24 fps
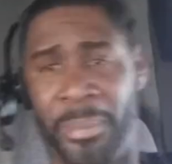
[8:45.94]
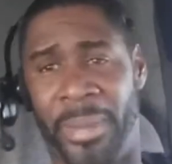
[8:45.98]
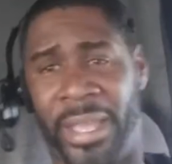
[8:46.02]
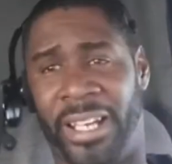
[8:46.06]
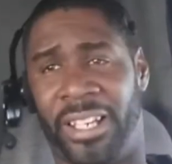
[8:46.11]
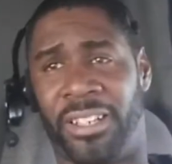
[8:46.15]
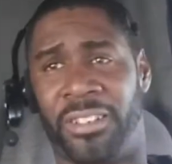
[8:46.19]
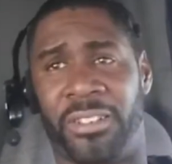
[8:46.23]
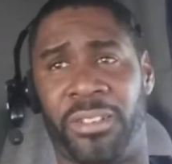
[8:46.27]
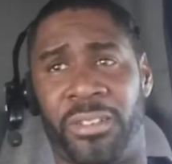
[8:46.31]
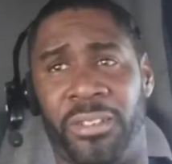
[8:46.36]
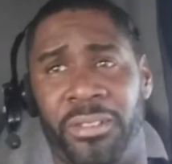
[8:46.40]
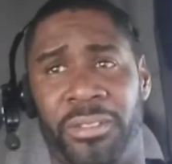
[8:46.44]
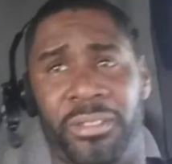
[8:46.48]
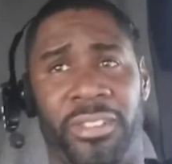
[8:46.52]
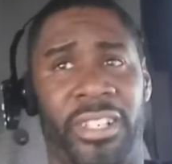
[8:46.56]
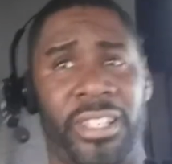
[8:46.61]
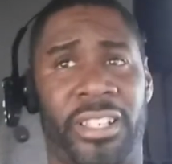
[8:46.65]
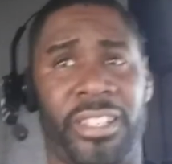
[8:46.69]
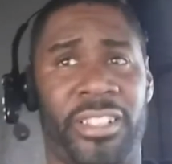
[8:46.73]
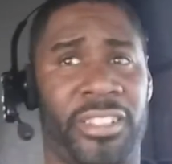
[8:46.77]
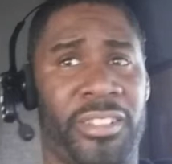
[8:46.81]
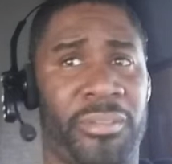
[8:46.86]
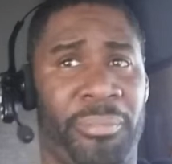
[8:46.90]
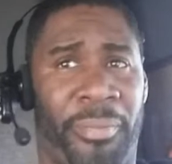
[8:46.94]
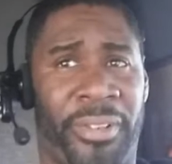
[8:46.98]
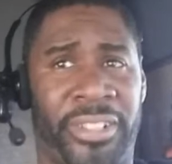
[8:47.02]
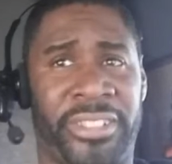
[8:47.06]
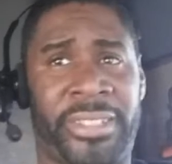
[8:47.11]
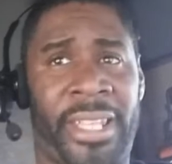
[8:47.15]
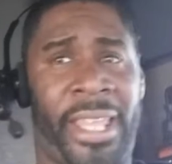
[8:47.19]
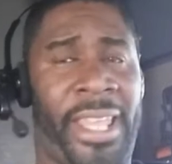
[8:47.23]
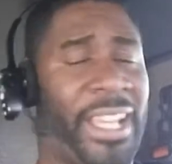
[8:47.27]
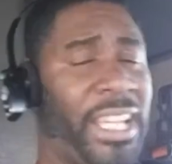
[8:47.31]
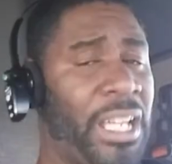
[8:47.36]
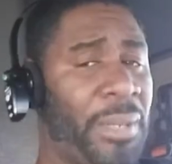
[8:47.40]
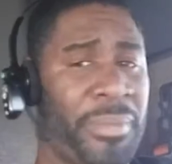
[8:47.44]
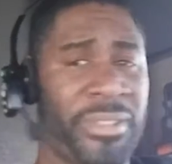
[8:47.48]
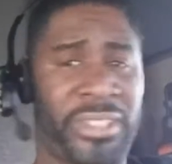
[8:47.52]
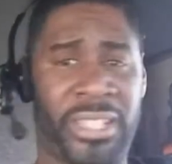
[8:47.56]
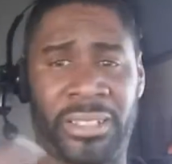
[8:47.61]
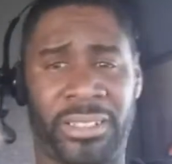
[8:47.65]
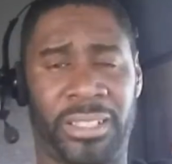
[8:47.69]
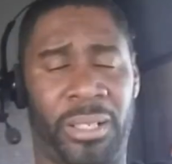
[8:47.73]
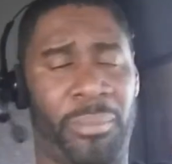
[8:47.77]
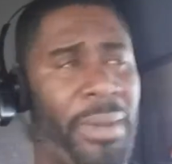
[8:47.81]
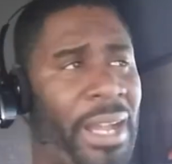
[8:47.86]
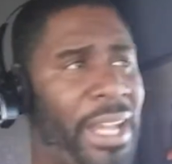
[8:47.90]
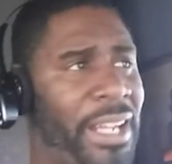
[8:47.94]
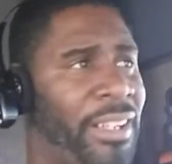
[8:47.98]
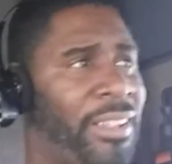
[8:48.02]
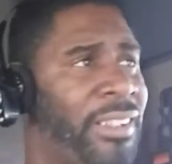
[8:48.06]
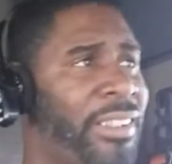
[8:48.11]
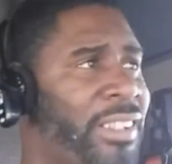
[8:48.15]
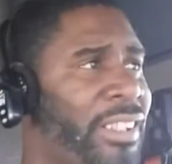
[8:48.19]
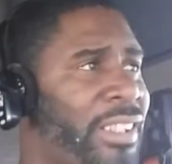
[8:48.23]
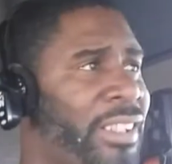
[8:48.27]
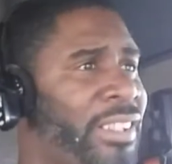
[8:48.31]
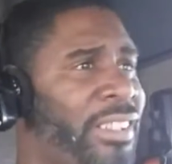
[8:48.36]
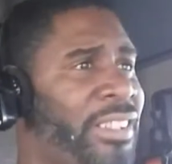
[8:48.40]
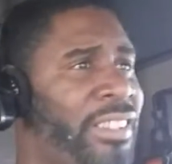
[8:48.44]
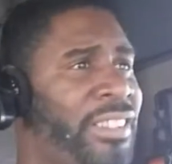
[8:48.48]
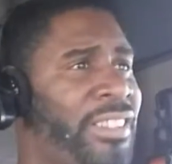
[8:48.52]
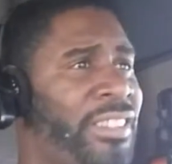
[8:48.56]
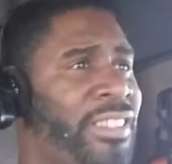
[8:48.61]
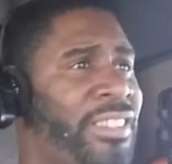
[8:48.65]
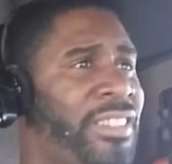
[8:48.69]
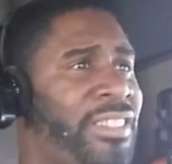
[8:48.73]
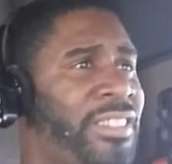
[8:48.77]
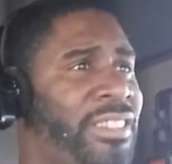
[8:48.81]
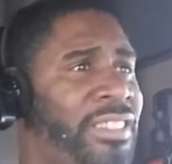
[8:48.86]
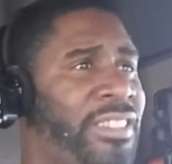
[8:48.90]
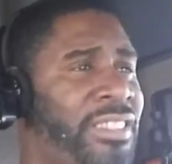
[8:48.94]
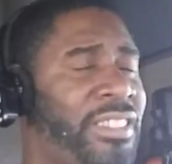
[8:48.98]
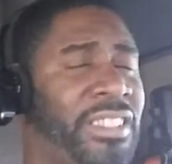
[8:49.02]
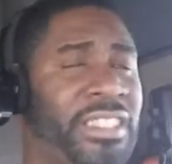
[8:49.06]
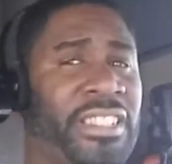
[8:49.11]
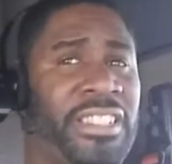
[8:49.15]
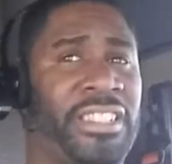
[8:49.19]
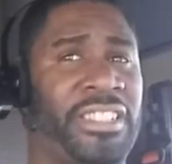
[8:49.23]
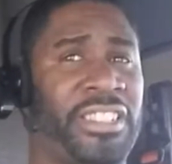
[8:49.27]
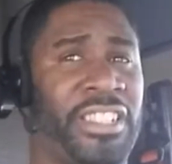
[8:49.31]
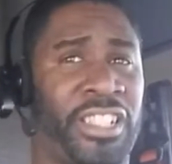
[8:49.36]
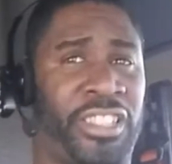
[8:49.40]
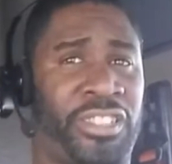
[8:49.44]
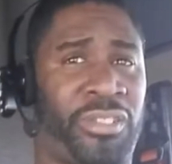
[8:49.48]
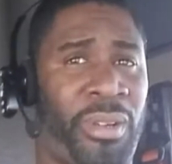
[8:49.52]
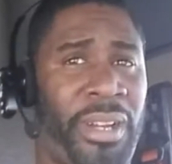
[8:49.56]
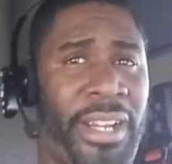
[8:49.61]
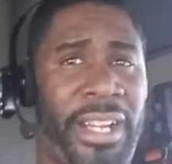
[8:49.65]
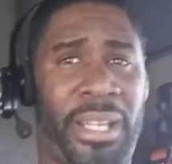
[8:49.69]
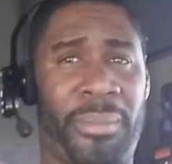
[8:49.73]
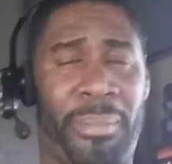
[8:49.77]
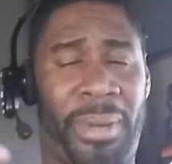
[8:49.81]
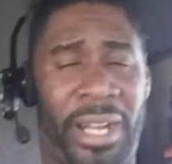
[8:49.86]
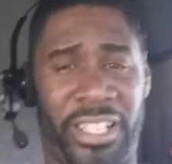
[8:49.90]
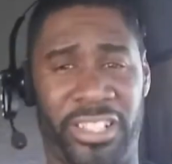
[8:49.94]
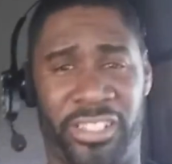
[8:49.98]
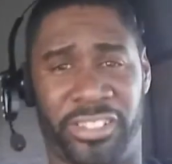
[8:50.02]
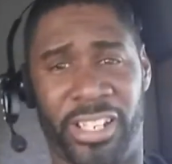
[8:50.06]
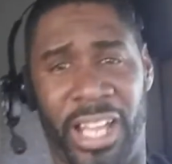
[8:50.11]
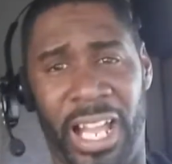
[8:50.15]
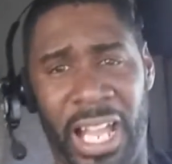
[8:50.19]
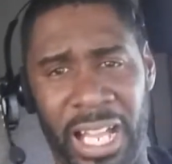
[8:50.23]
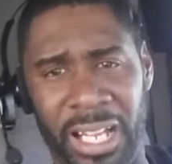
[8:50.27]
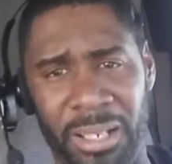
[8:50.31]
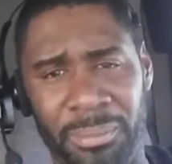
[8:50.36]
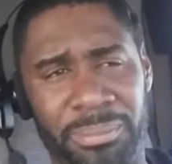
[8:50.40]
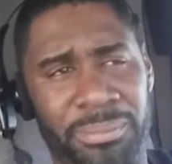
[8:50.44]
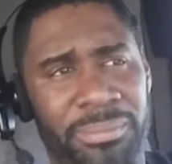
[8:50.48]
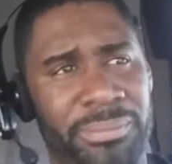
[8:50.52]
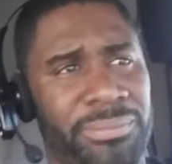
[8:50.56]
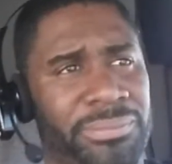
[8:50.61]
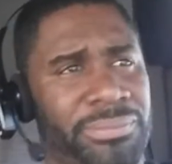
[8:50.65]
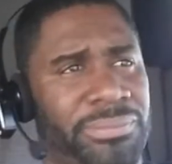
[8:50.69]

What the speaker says: I made a little mistake, it could be something minor. You're threatening my job.